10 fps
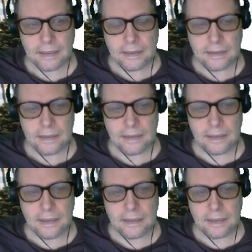
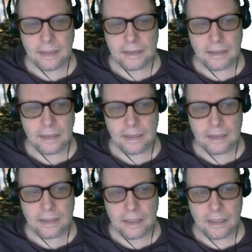It says
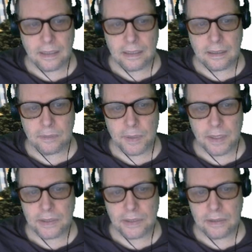Italy could
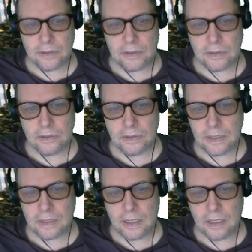plunge the Eurozone
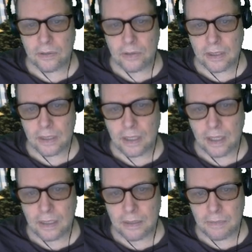into an
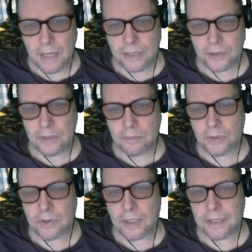unimaginable
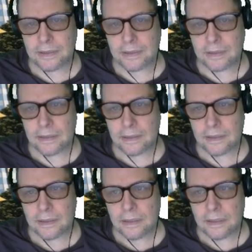crisis.
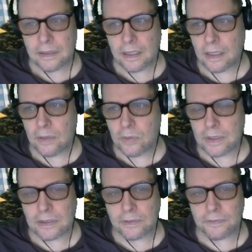How would
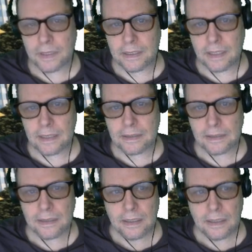this affect
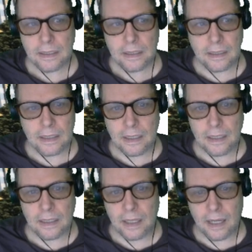us?
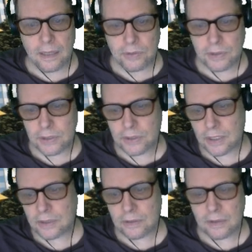And I was just
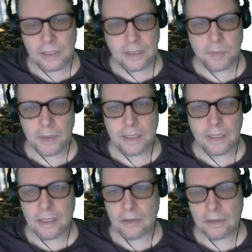yesterday explaining
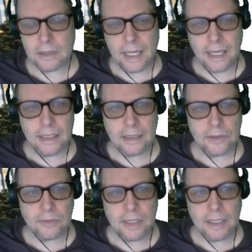how Canada
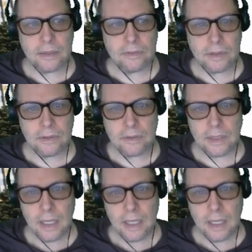is ready to go into a crisis.